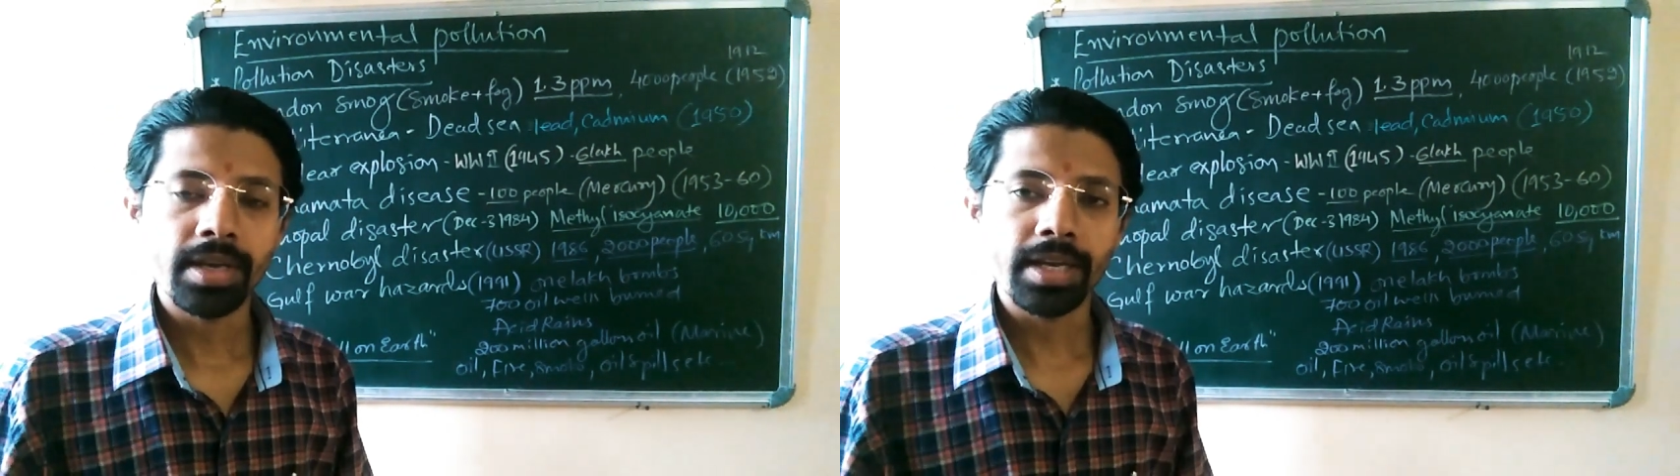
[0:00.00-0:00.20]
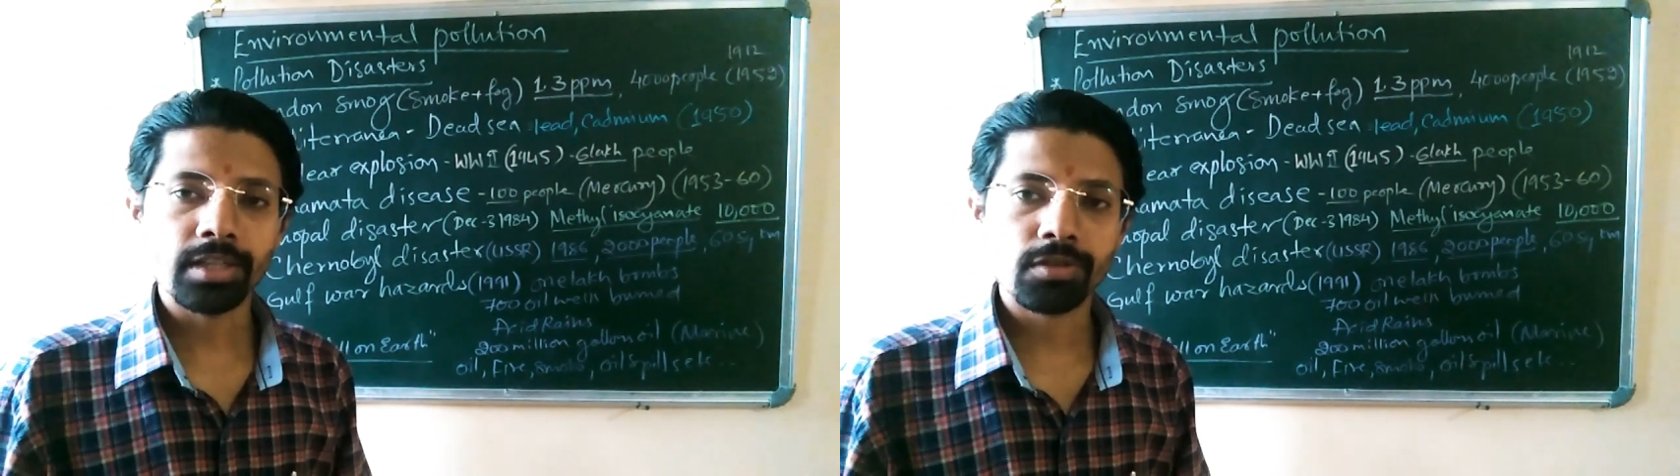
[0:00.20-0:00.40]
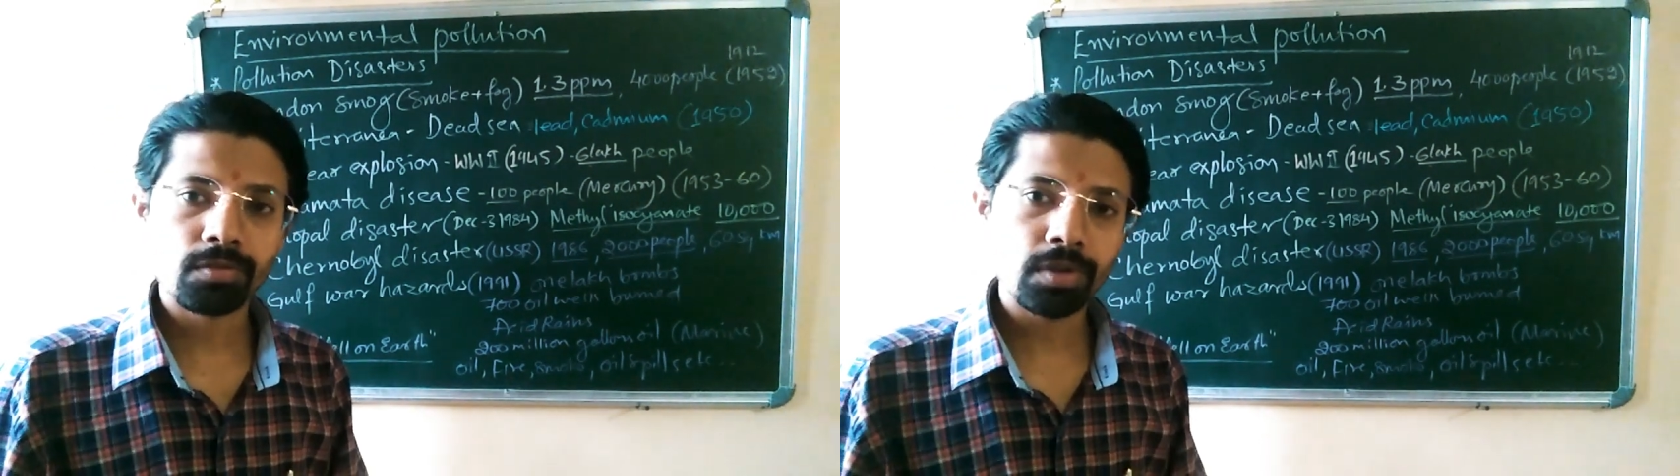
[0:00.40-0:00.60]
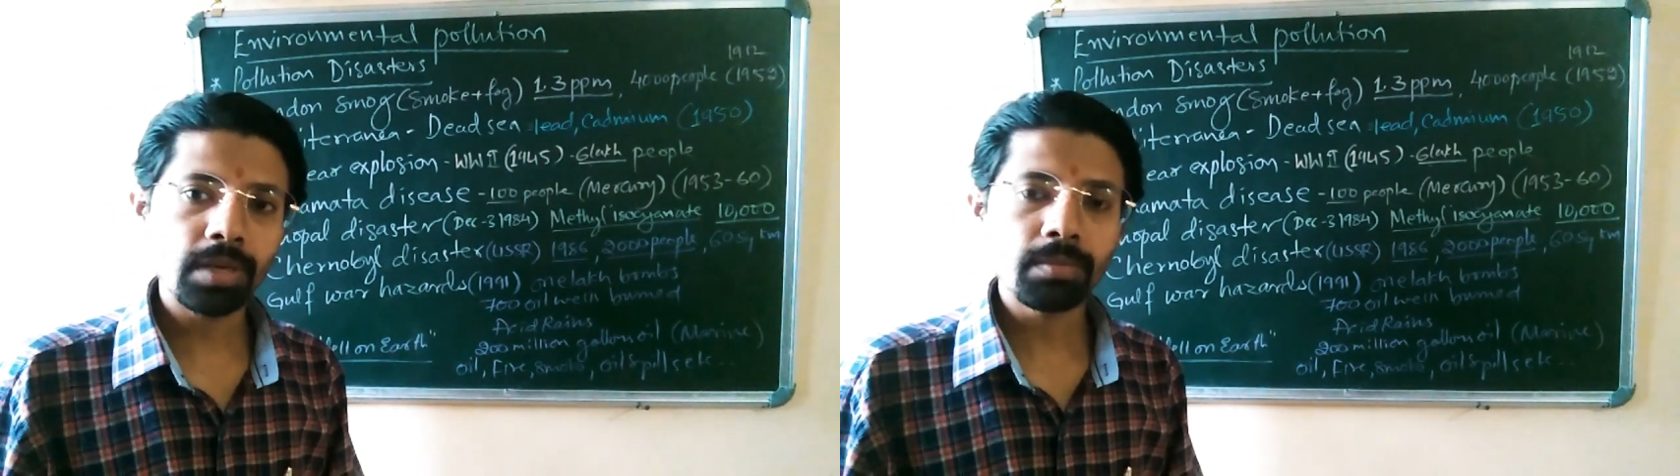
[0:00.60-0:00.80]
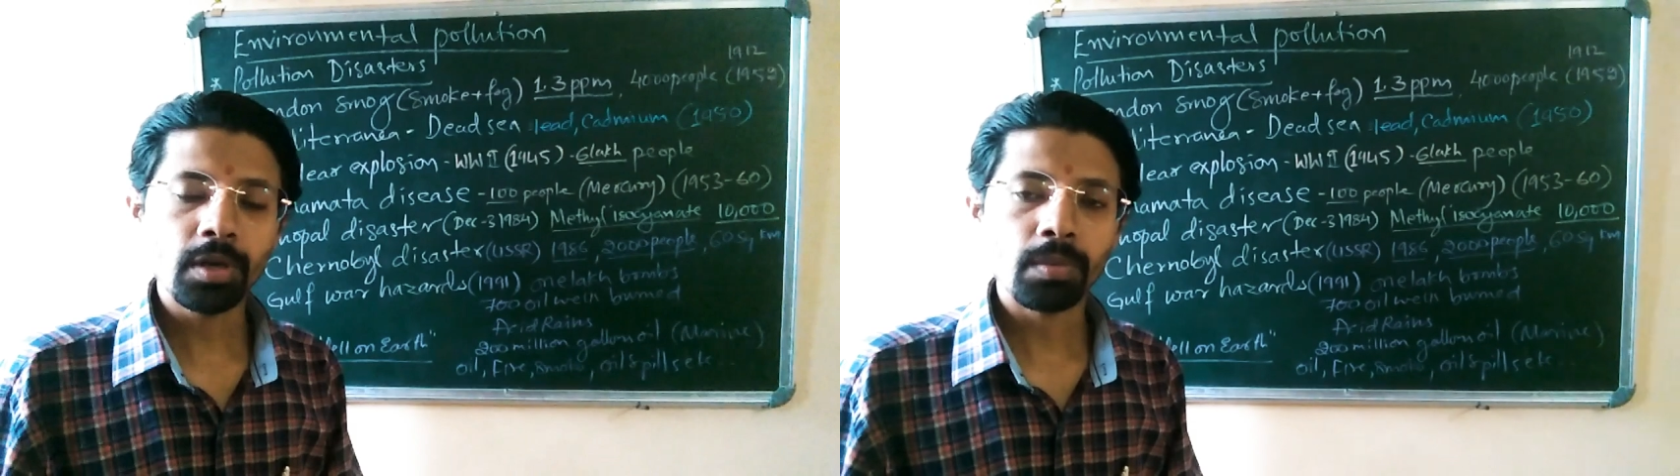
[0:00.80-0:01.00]

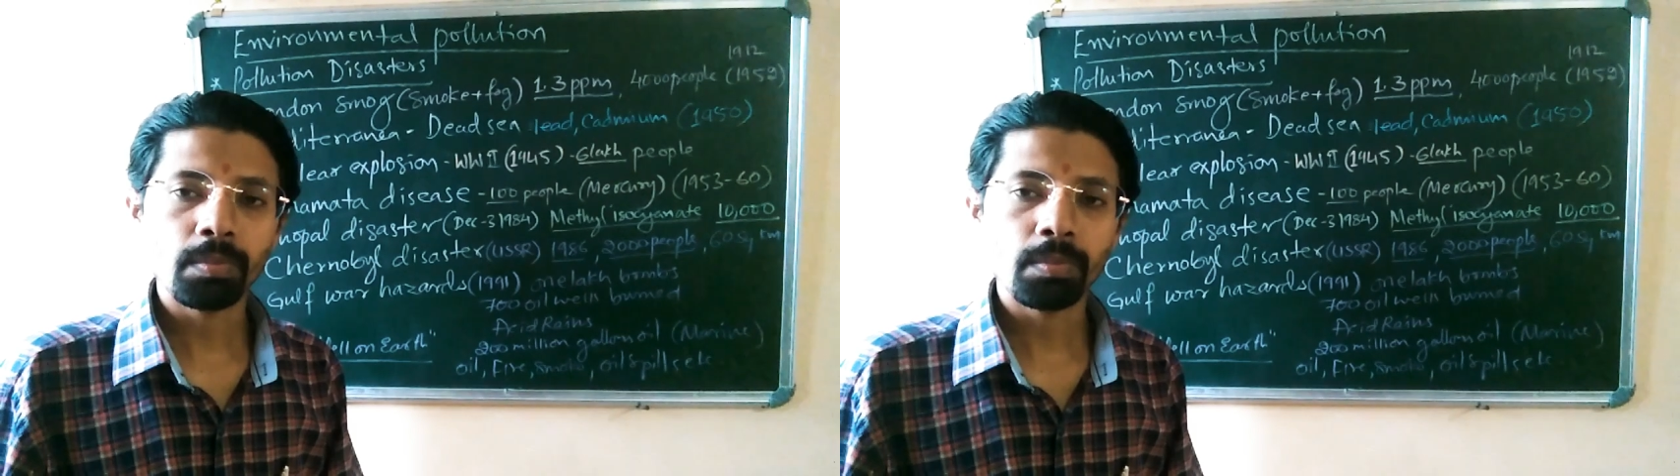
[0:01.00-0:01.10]
extreme